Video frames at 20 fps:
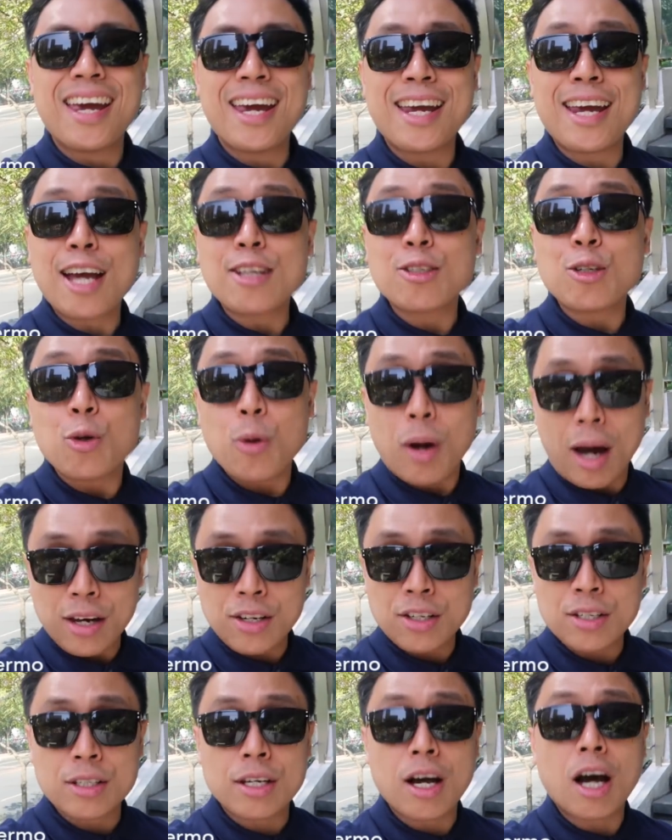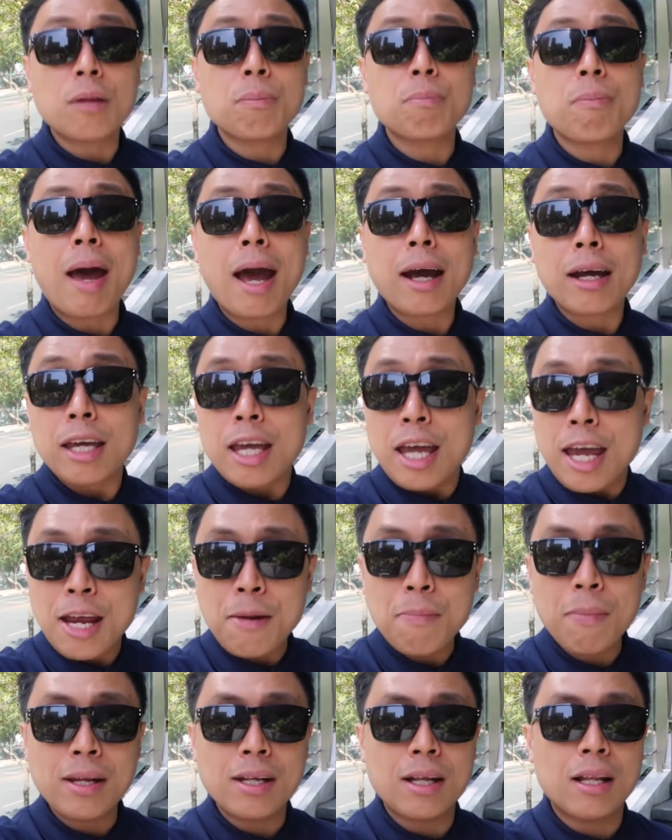Hey guys, so I just got back
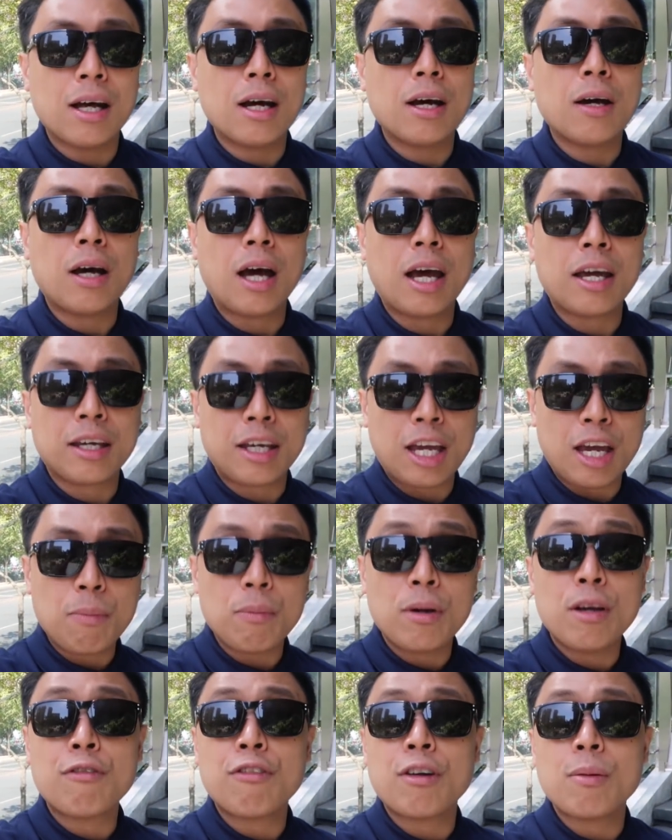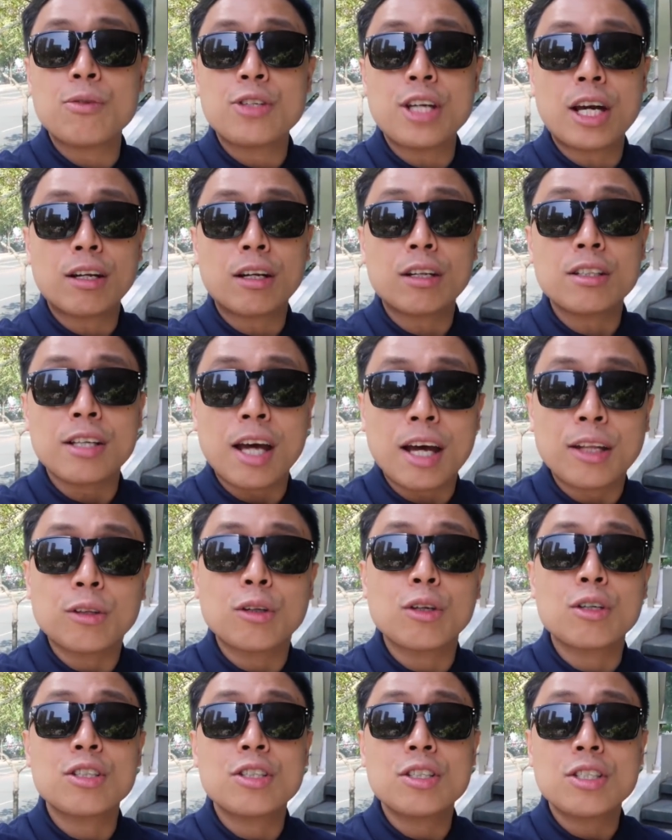in Manila. I came in from General
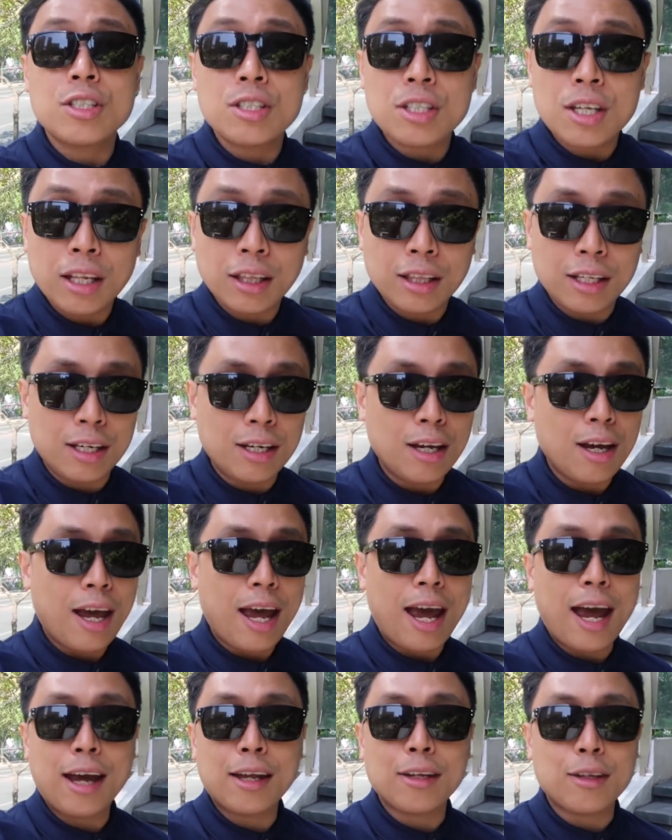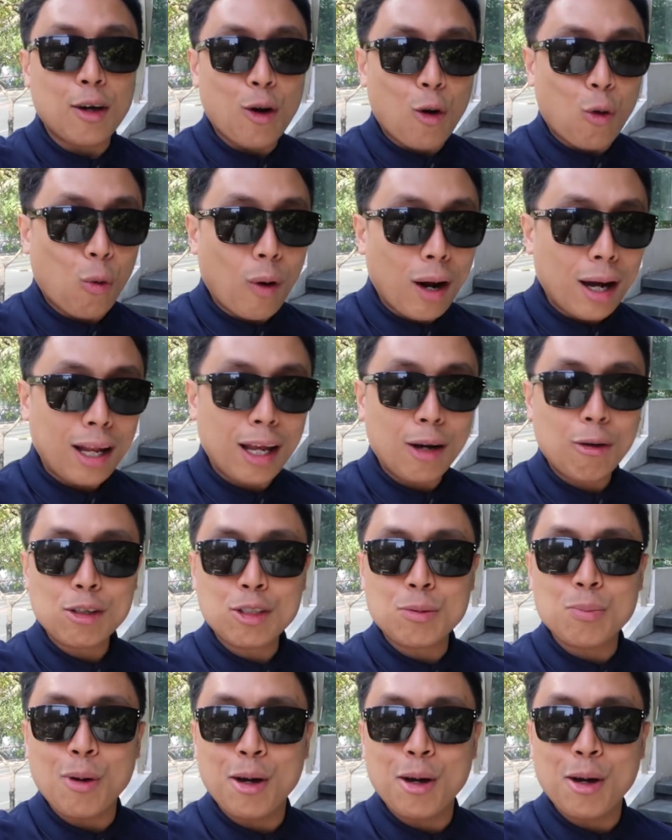Santos City and while I was